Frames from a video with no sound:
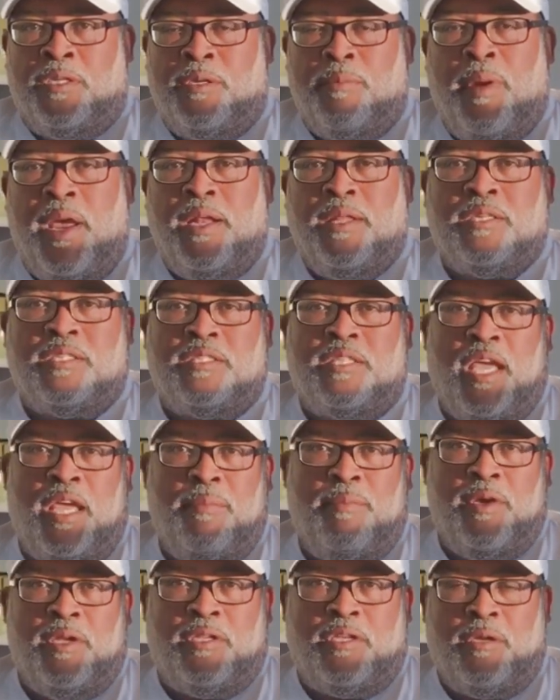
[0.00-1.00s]
she made a
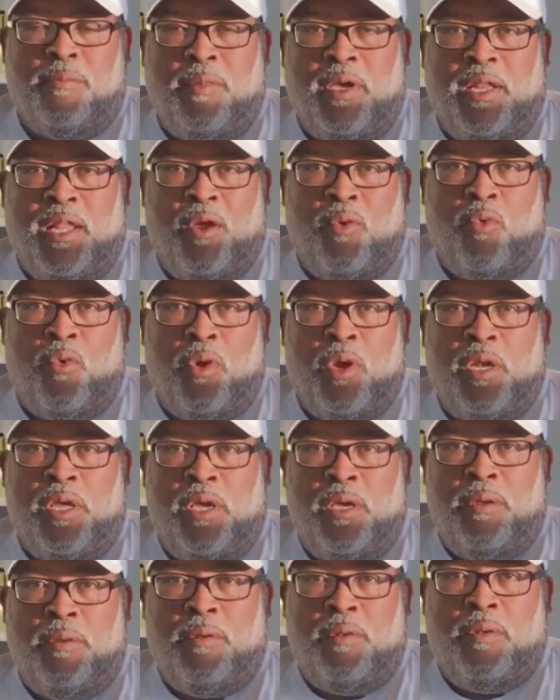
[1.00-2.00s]
statement to me that
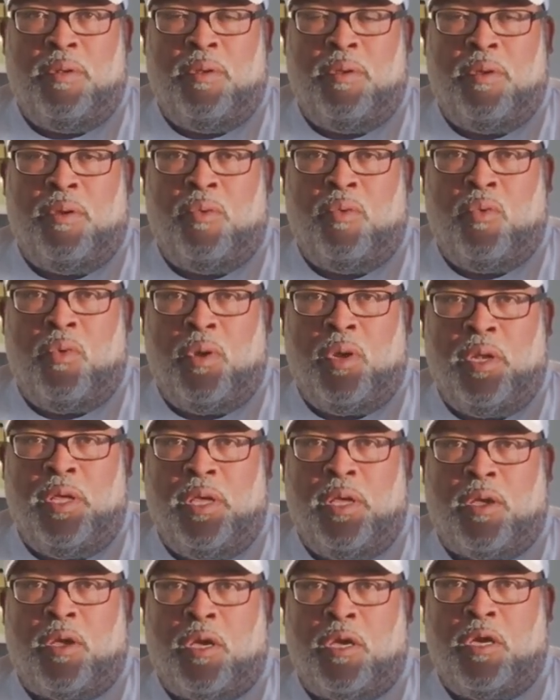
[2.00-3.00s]
really,
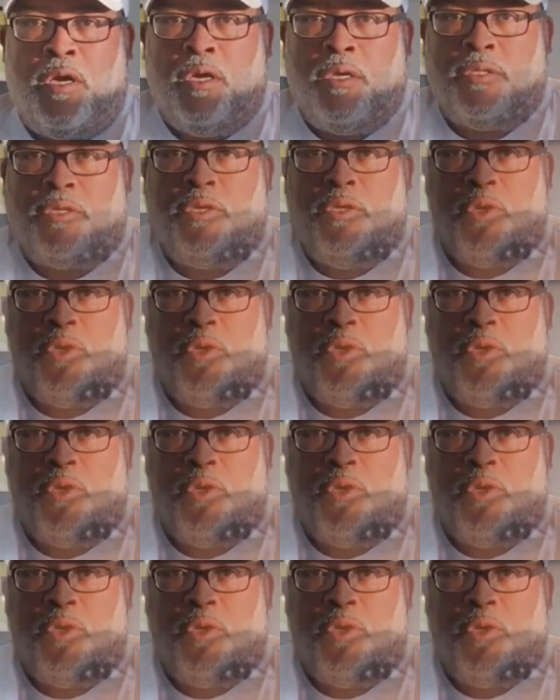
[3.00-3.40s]
really cut